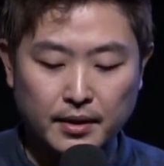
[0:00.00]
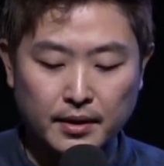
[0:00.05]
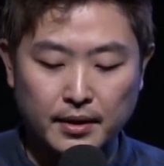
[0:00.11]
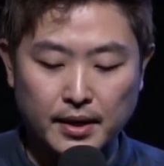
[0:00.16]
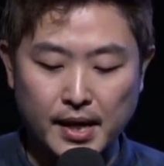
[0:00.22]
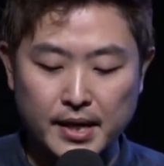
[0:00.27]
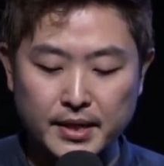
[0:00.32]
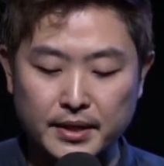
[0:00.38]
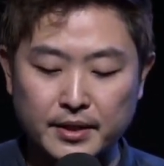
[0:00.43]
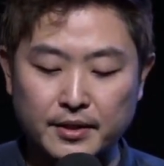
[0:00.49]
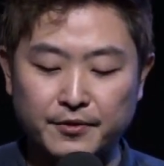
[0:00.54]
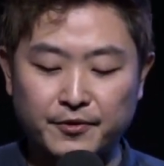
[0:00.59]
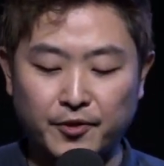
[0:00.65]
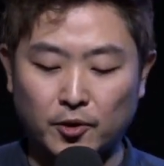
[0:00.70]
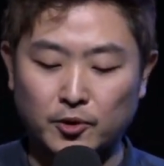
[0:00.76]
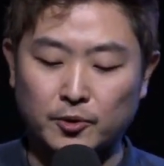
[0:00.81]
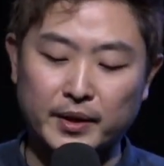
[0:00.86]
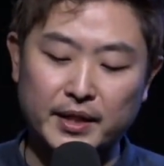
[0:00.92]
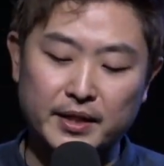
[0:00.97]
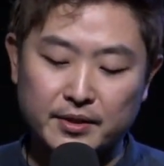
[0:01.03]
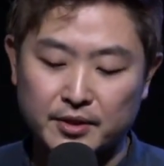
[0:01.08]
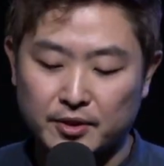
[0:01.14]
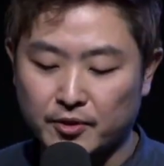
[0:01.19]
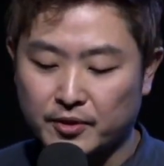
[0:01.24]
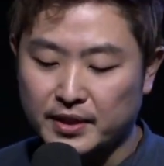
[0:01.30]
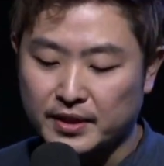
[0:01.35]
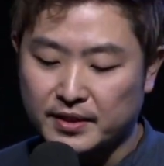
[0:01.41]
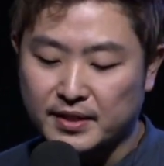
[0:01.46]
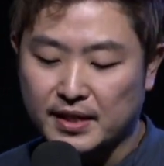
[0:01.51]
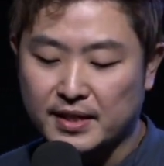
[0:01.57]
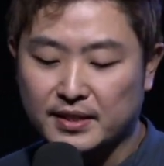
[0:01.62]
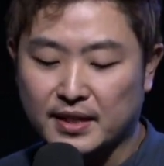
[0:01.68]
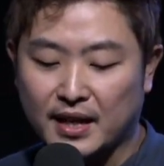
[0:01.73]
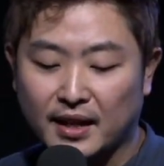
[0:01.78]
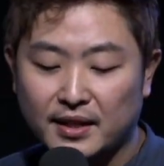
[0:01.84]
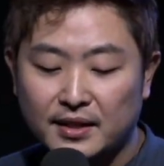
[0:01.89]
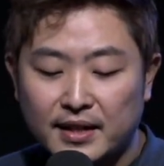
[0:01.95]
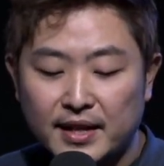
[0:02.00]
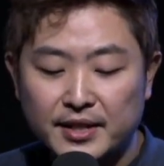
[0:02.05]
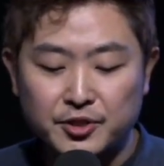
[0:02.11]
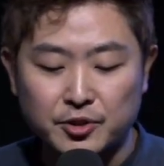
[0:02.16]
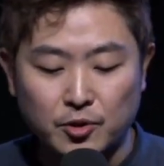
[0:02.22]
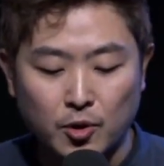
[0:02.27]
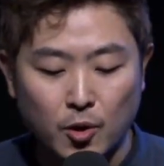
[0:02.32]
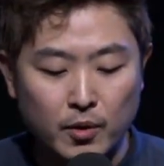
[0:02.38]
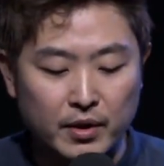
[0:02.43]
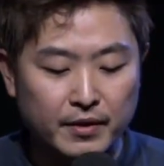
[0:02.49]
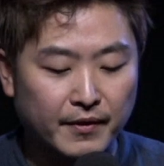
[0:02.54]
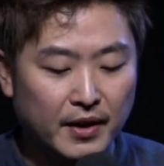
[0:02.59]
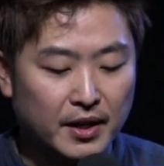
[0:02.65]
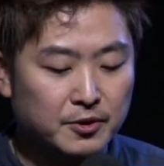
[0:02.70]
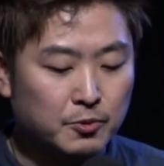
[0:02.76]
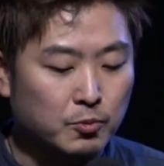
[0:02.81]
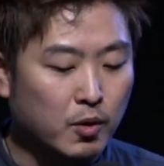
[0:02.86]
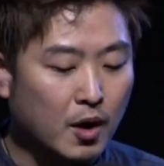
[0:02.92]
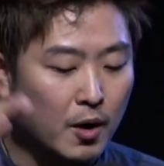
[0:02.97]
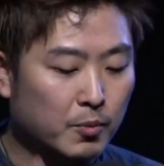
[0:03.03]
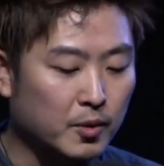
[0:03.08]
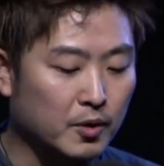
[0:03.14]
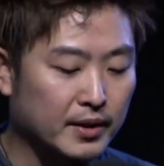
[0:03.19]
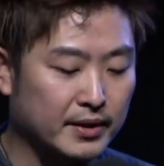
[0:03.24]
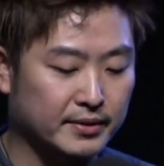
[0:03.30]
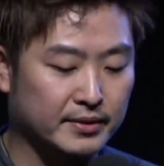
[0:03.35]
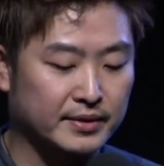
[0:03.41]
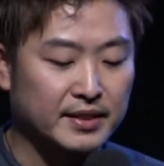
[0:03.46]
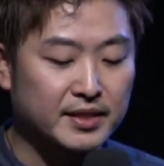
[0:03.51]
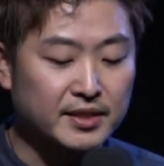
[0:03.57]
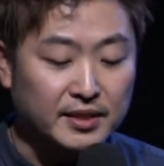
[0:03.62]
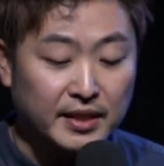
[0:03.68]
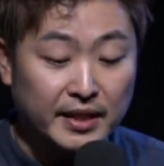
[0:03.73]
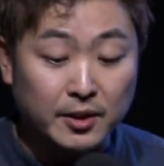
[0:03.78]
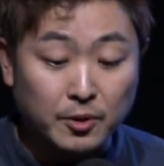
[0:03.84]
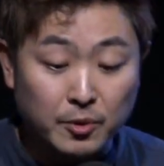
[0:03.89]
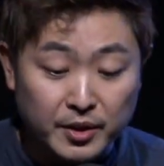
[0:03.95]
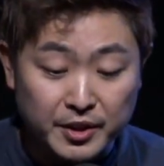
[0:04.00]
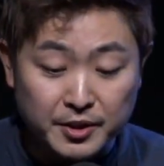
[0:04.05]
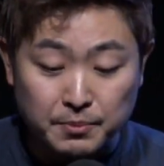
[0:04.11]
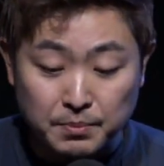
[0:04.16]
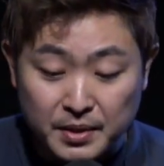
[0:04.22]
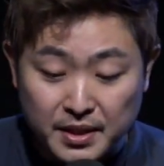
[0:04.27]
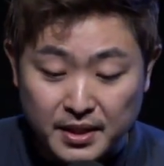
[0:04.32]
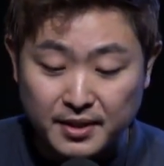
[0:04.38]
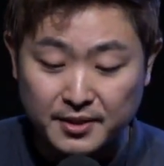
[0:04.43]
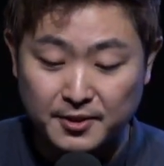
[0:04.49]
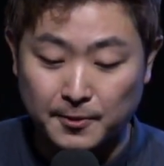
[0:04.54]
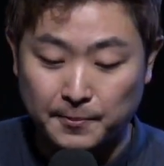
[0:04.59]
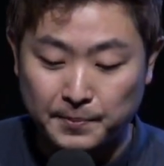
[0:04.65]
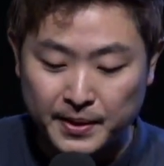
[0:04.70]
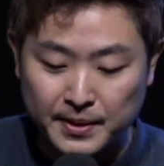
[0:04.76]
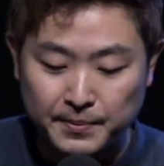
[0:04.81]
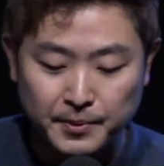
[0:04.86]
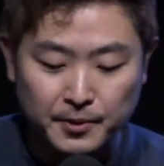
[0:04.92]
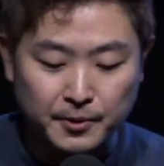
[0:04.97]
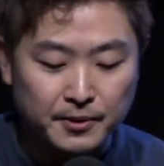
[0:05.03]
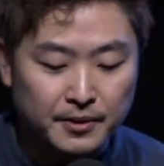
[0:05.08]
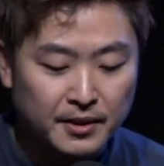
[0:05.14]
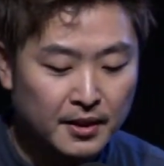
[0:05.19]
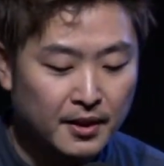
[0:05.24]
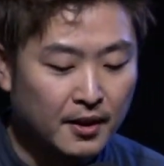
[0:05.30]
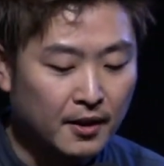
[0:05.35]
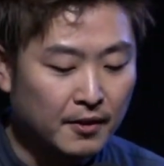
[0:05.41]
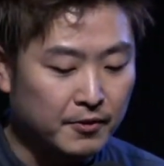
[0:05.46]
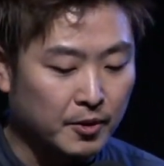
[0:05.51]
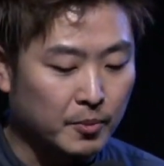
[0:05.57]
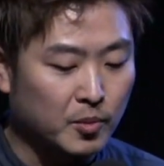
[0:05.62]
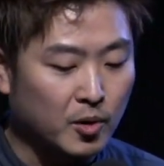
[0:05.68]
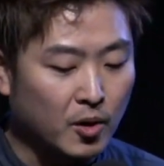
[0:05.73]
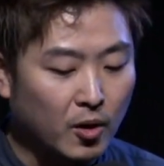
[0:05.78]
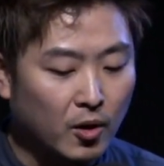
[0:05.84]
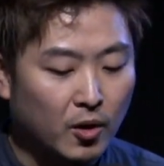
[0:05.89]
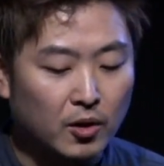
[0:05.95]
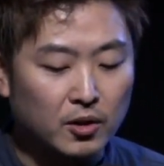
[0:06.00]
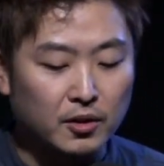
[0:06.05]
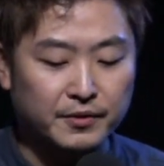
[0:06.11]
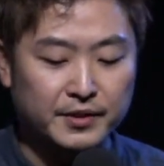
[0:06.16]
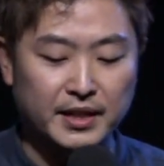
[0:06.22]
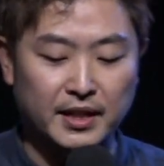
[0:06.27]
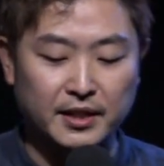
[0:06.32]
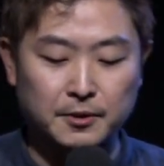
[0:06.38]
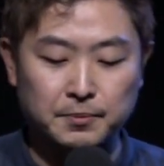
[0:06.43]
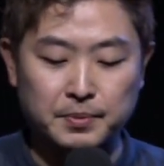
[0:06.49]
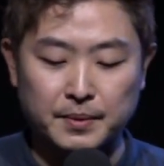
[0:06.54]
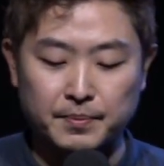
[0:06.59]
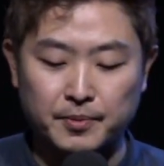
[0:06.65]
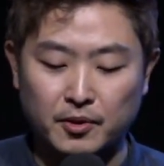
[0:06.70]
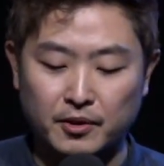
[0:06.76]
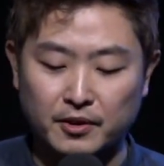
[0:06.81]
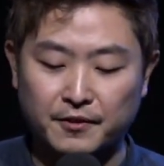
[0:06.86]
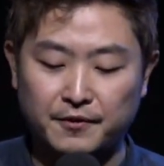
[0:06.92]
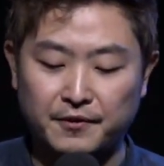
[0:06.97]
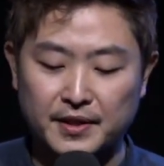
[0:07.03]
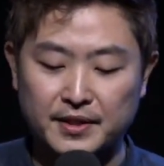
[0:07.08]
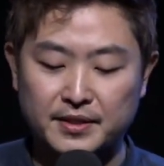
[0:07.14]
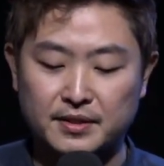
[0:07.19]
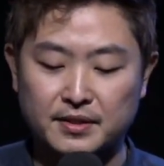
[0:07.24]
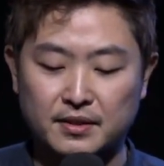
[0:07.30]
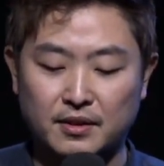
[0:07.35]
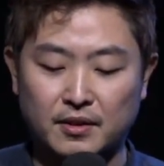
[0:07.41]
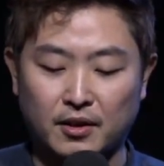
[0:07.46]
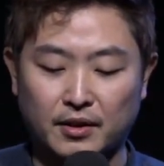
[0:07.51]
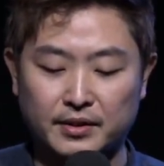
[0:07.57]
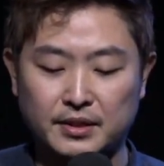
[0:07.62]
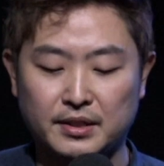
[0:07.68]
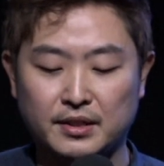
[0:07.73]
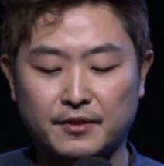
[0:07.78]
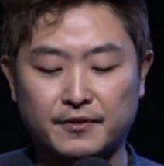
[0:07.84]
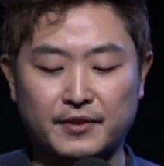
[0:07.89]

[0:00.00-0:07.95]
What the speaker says: And in the following, you know, he says, unless you go with us, what will distinguish me and your people from all of the other people on the face of the earth?